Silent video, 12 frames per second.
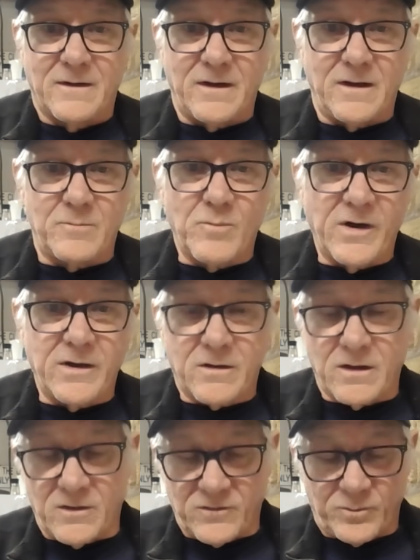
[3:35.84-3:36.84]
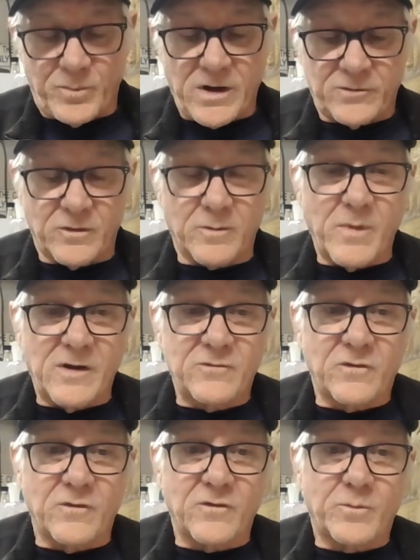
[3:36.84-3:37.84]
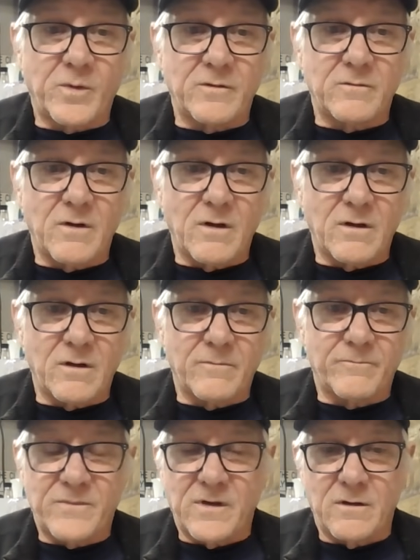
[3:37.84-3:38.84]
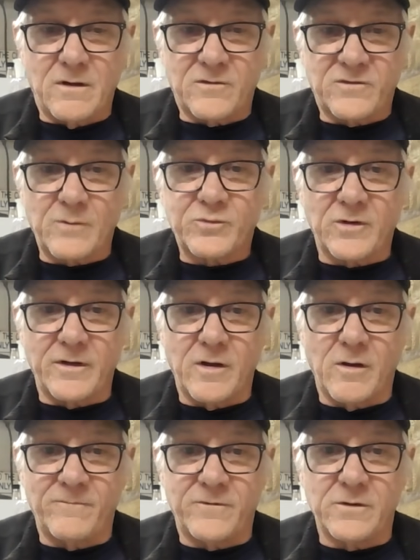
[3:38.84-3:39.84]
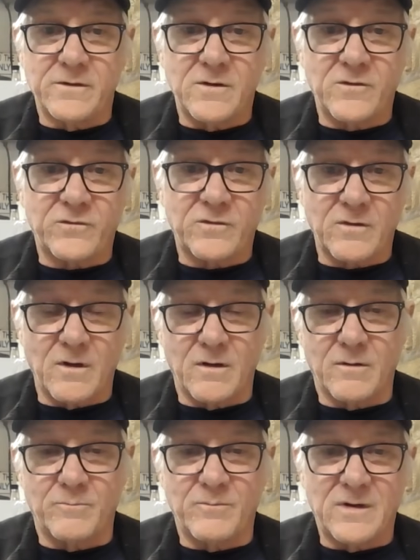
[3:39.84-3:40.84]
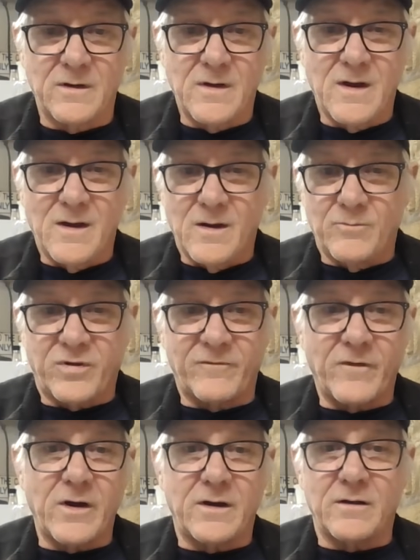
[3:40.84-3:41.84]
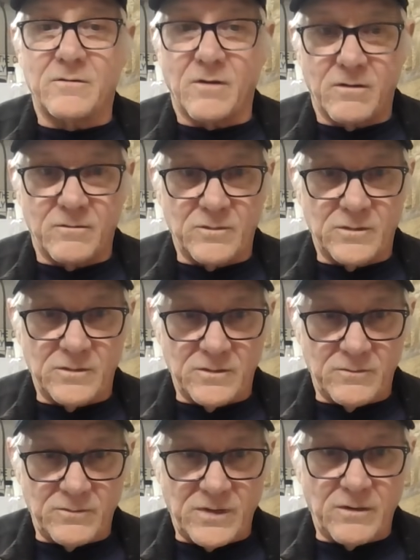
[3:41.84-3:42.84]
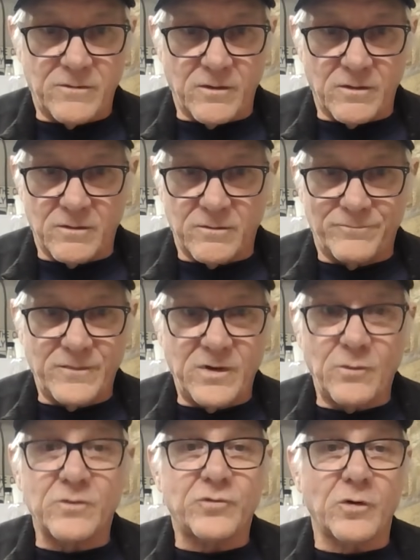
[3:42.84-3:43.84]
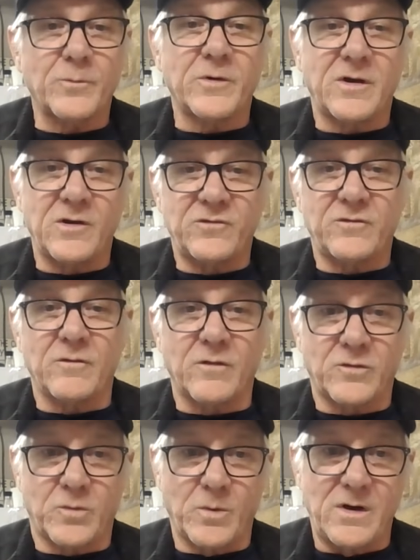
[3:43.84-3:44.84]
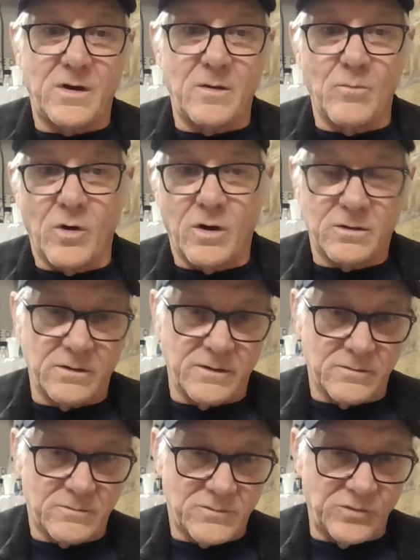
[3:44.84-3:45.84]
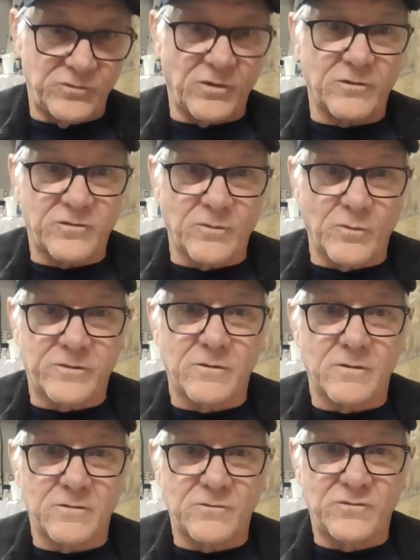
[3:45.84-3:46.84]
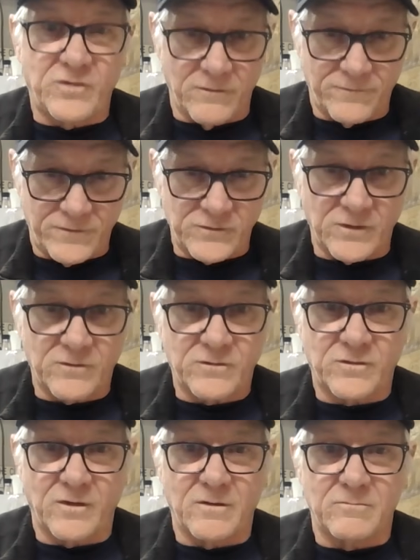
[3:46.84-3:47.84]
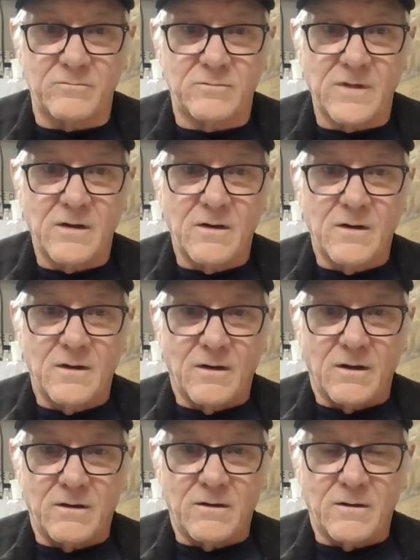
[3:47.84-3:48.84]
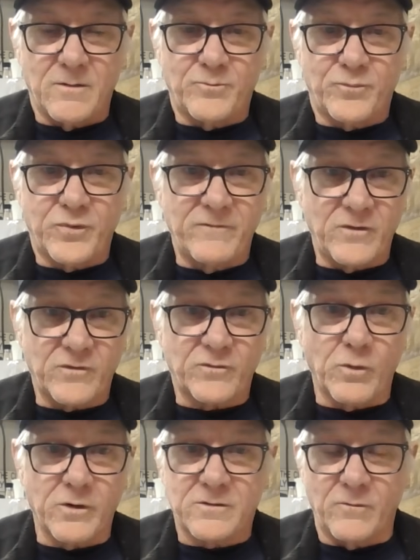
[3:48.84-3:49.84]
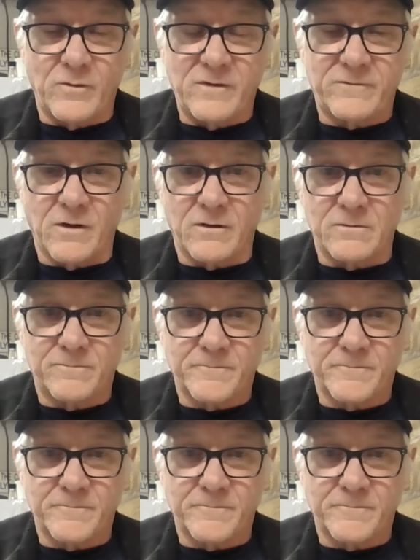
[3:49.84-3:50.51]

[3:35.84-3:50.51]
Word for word: And Mike, as Patrick mentioned, has been uh, exceptionally helpful in this, uh, providing the, you know, interpretation of the three D model in conjunction with the geophysics and uh, previous work that we've done.